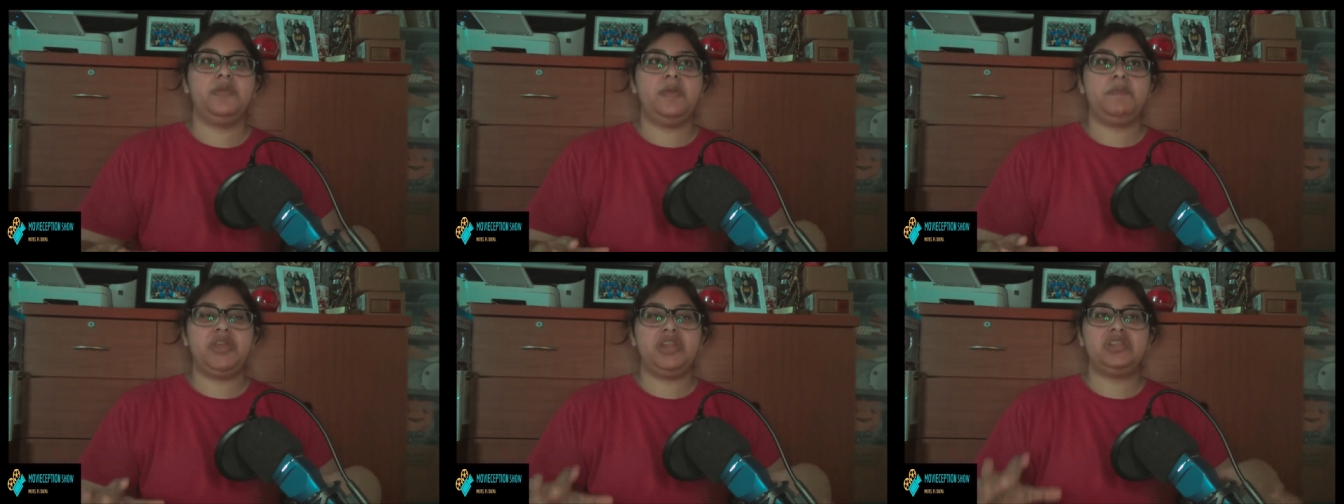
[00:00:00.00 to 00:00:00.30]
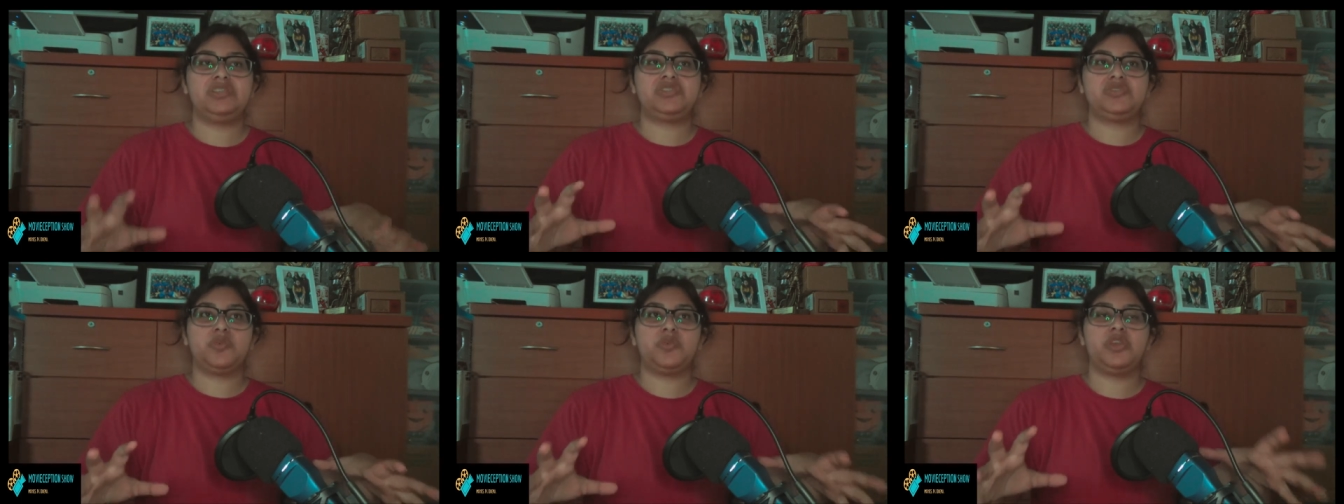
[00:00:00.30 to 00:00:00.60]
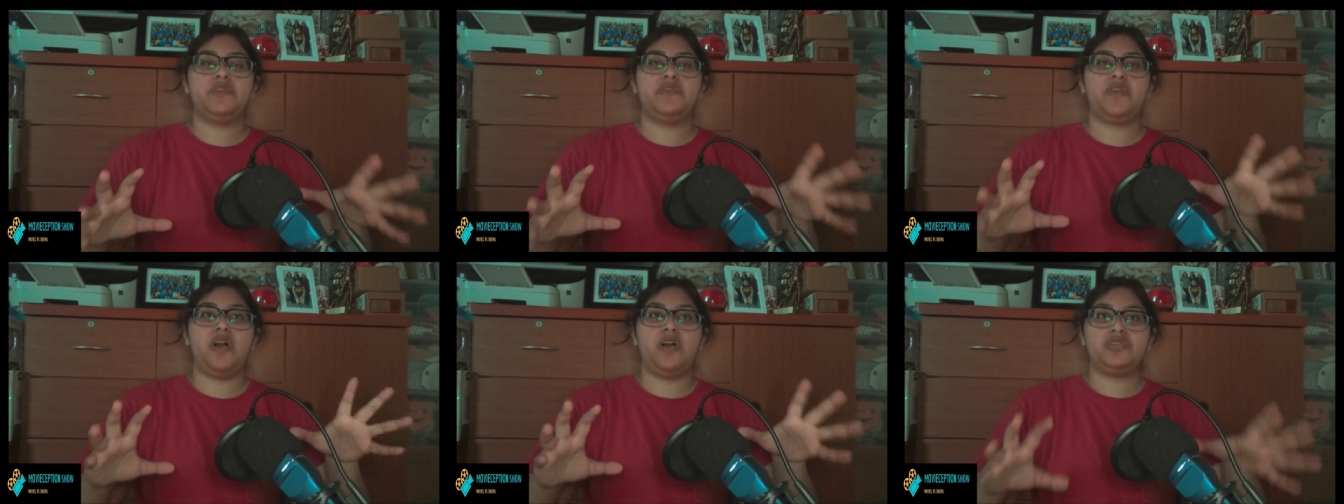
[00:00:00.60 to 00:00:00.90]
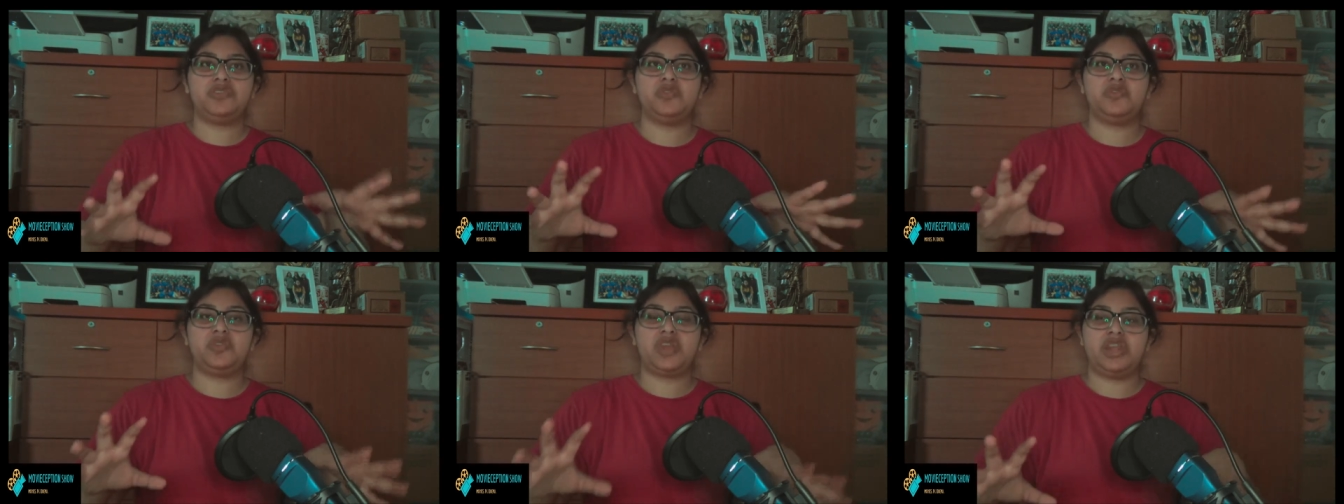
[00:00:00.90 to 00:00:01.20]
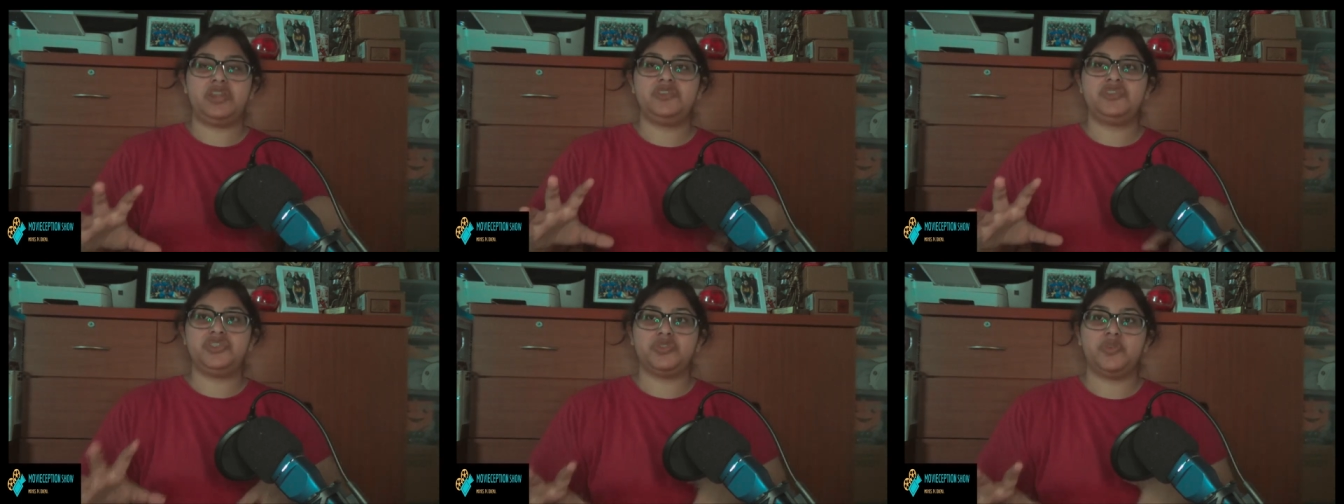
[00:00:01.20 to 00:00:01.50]
but sort of also kind
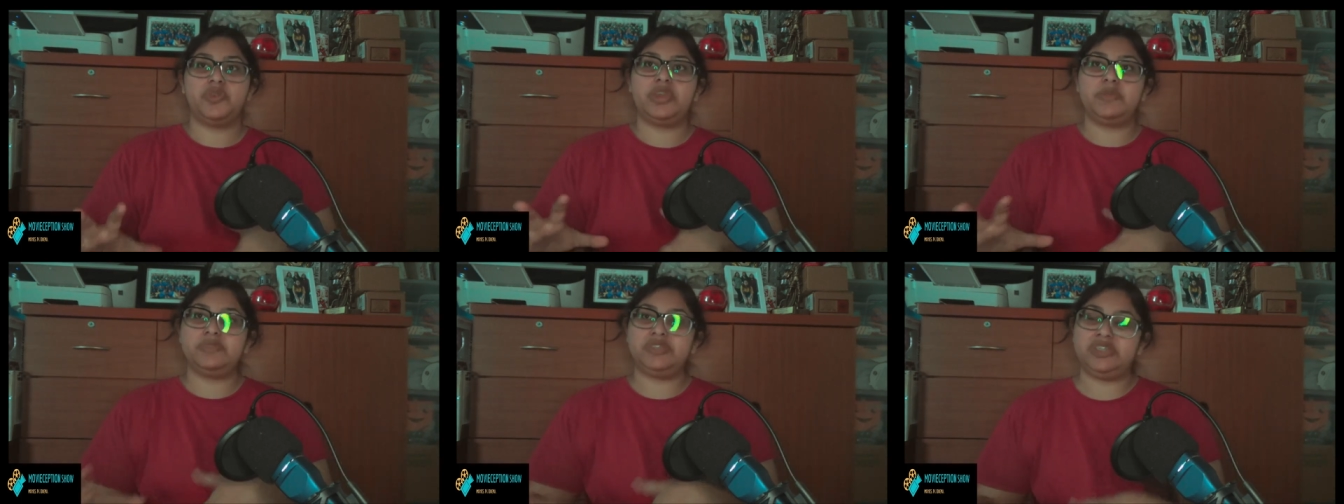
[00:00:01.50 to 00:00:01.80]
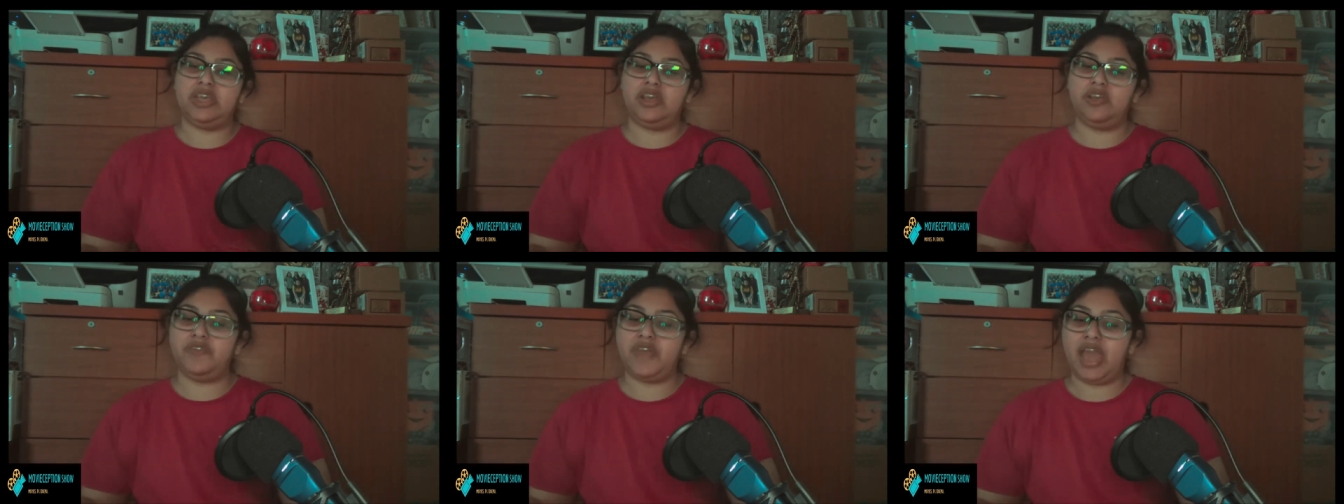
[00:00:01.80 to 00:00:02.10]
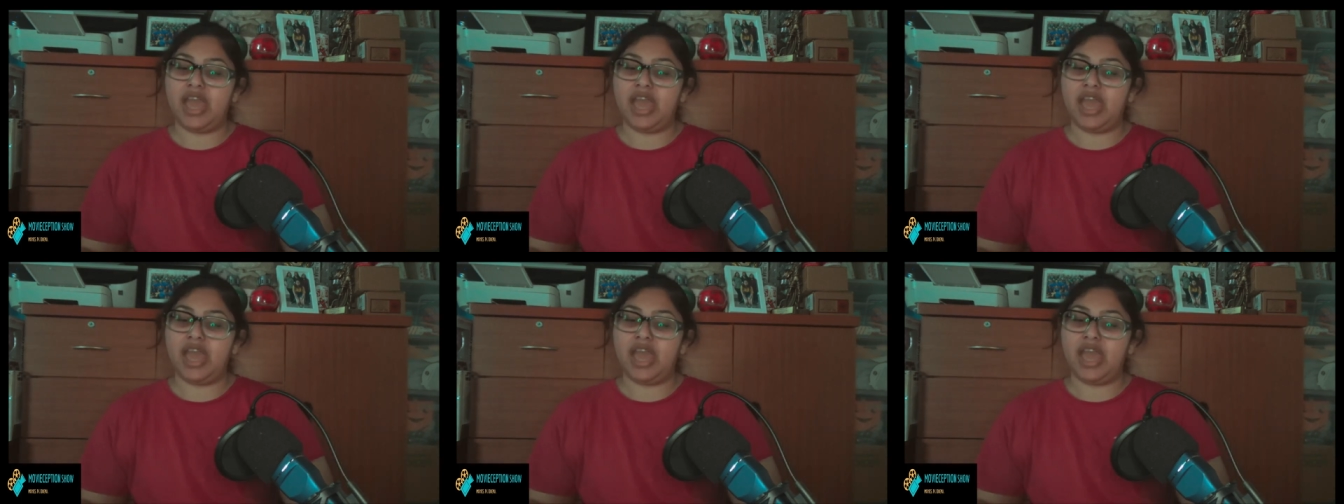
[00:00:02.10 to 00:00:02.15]
of showing himself